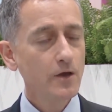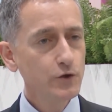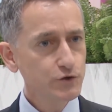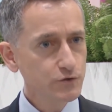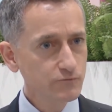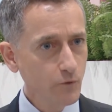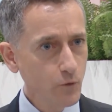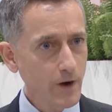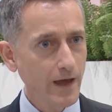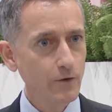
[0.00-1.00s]
you should
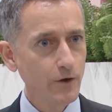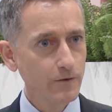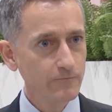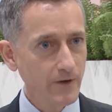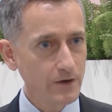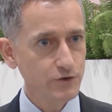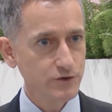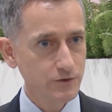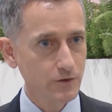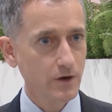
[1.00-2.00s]
rule out
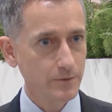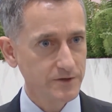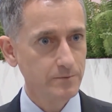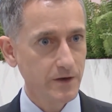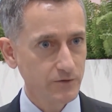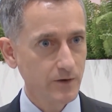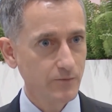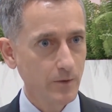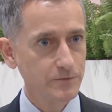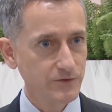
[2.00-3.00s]
conventional optometric
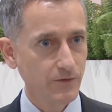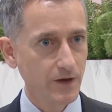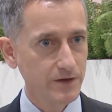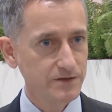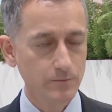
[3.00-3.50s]
problems first.